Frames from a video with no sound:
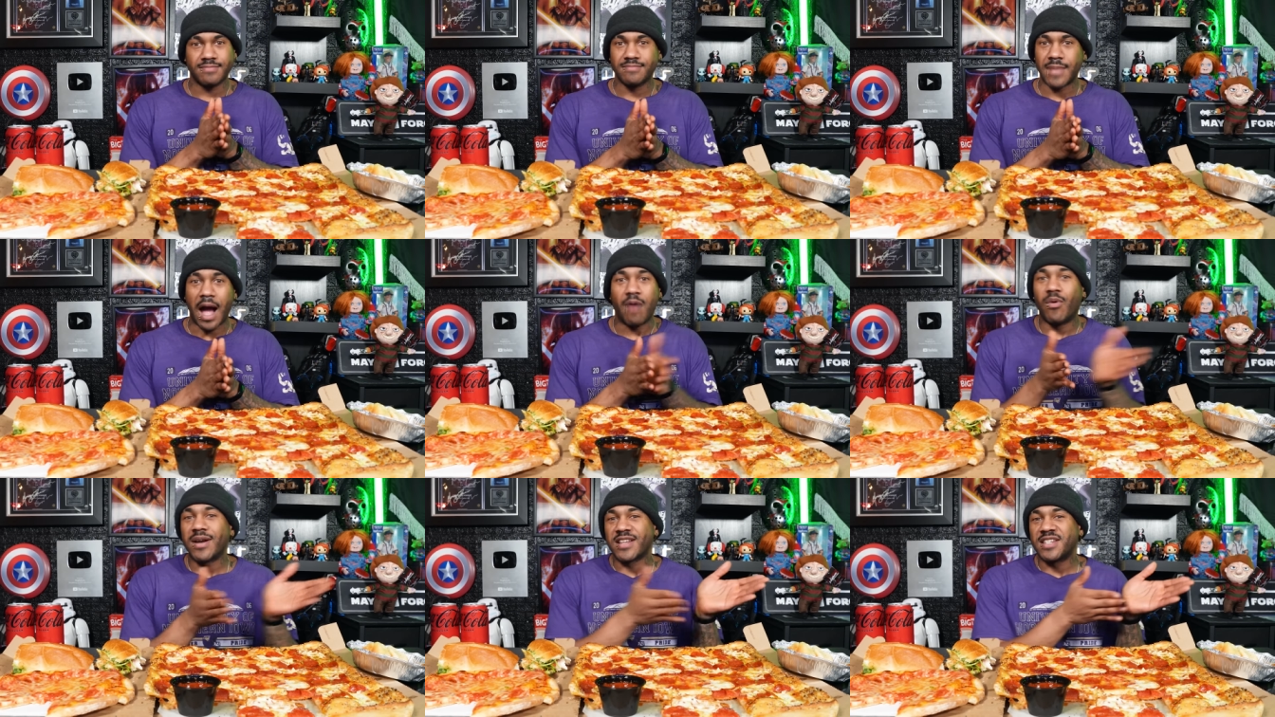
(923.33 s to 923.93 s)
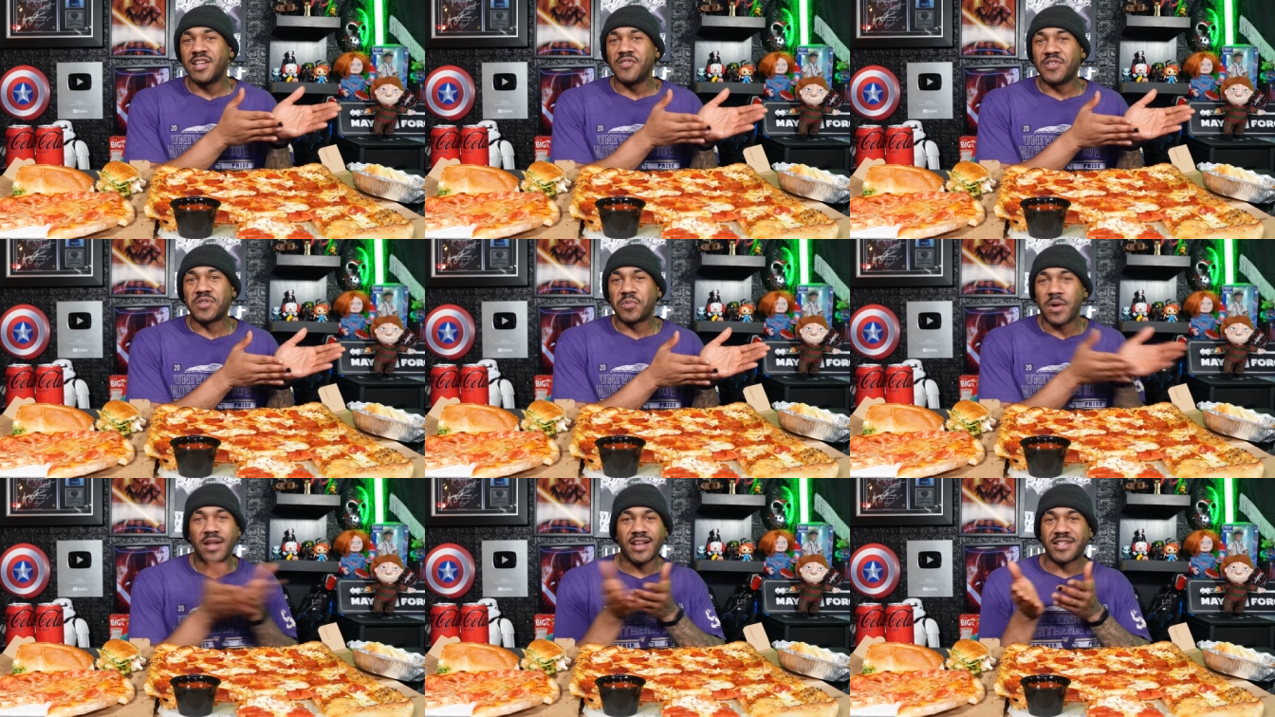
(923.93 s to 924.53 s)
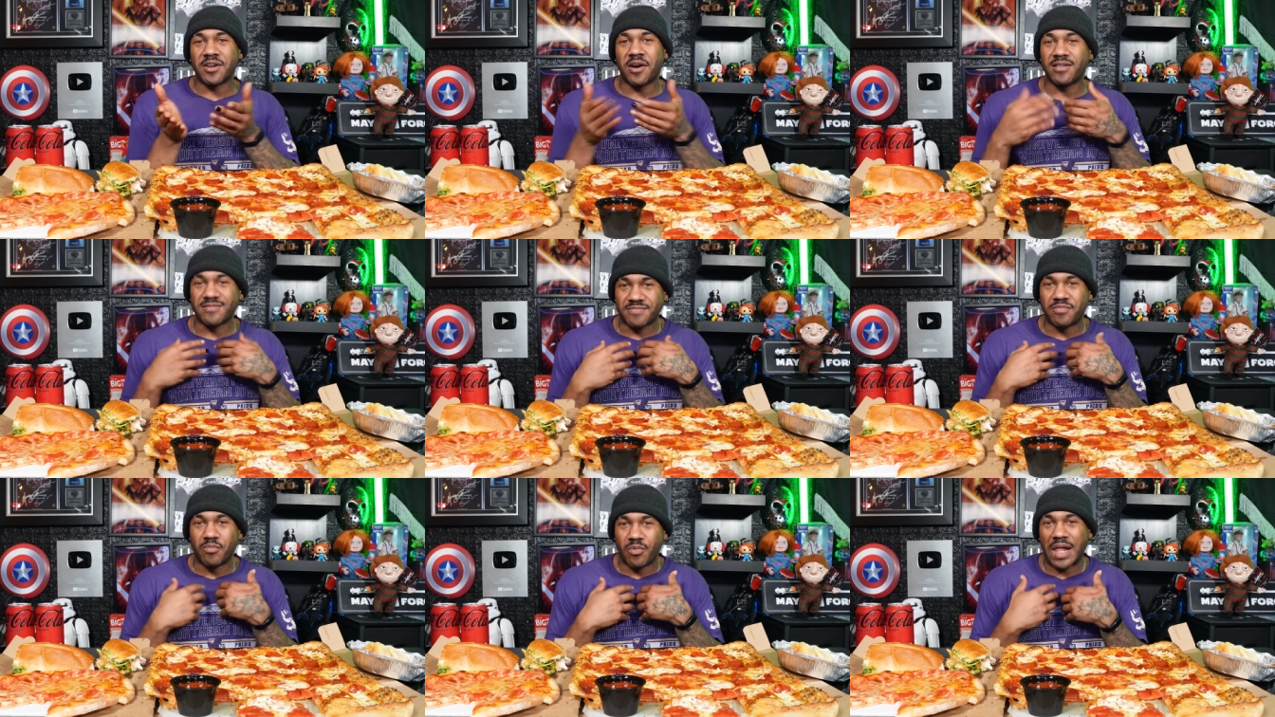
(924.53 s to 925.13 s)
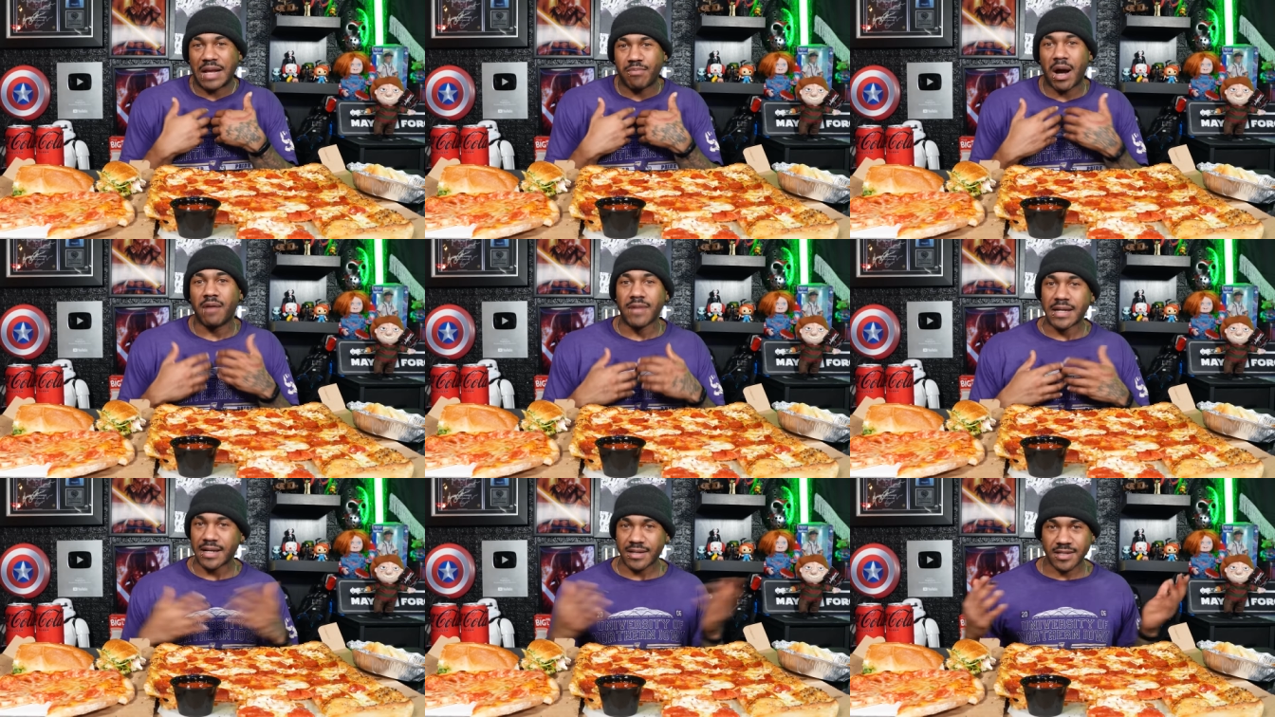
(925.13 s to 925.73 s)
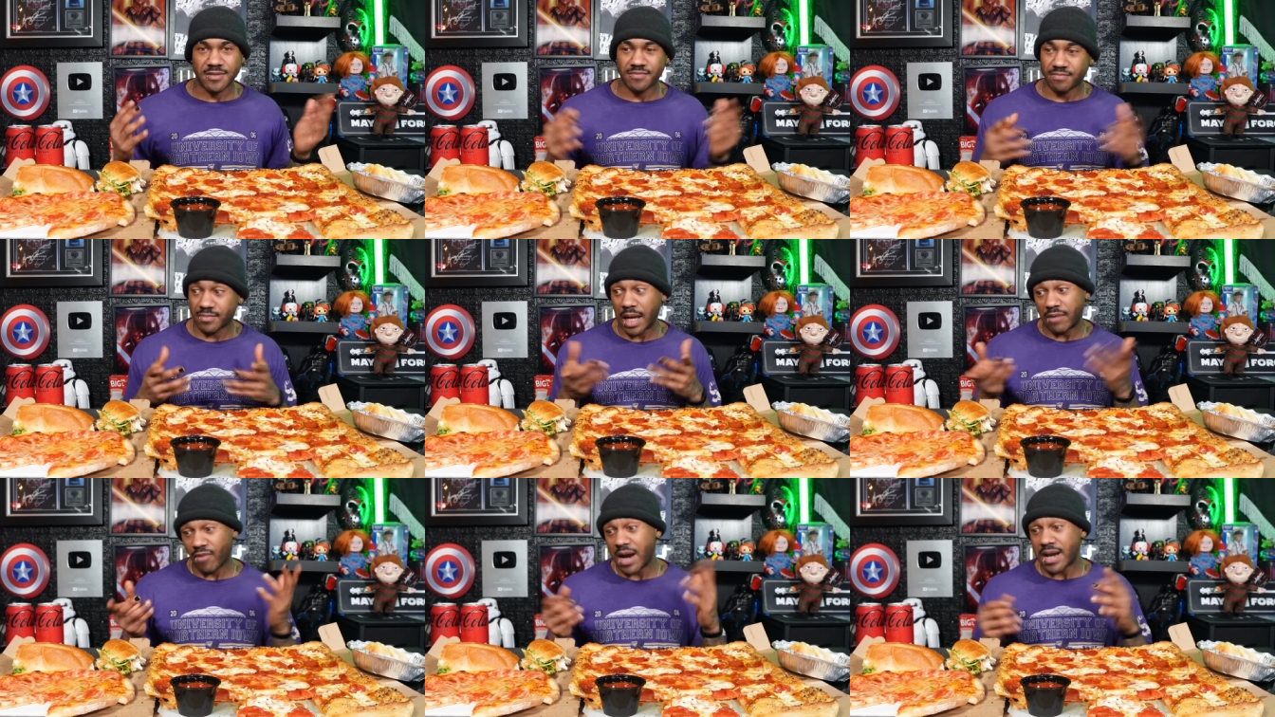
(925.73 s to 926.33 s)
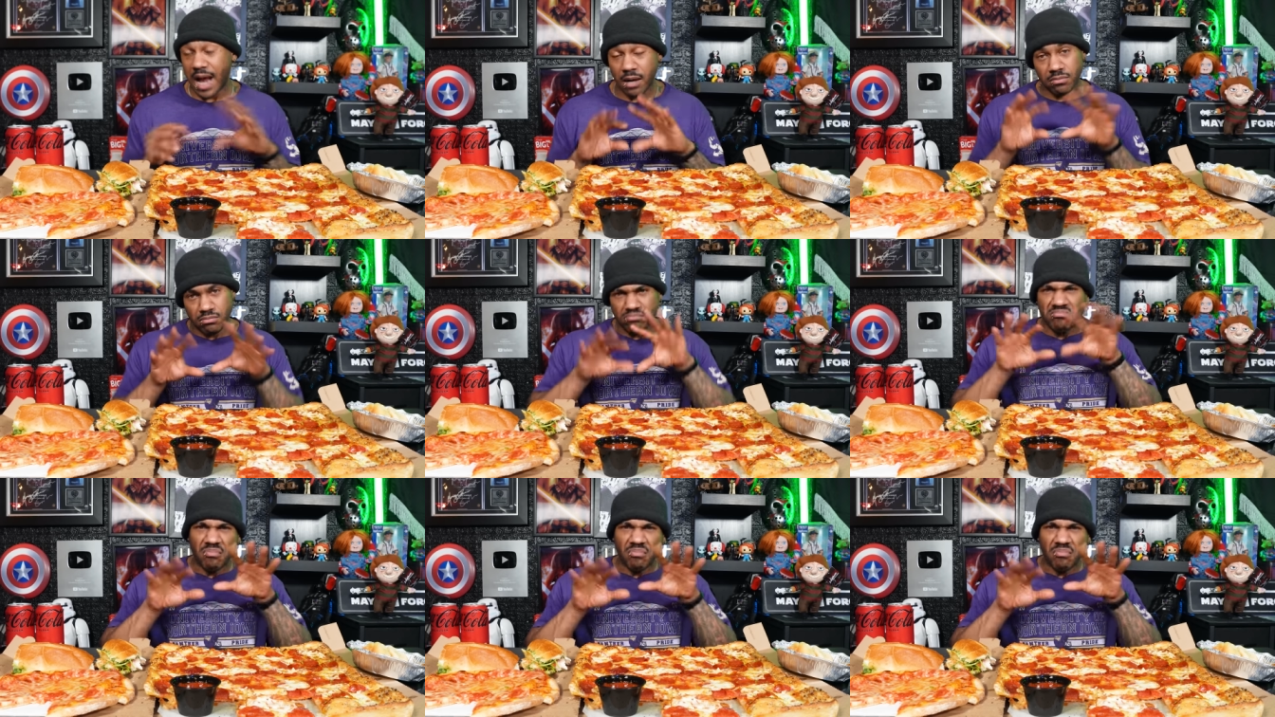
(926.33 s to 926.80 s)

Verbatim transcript: I want to see if his ratings are like my ratings, and right now,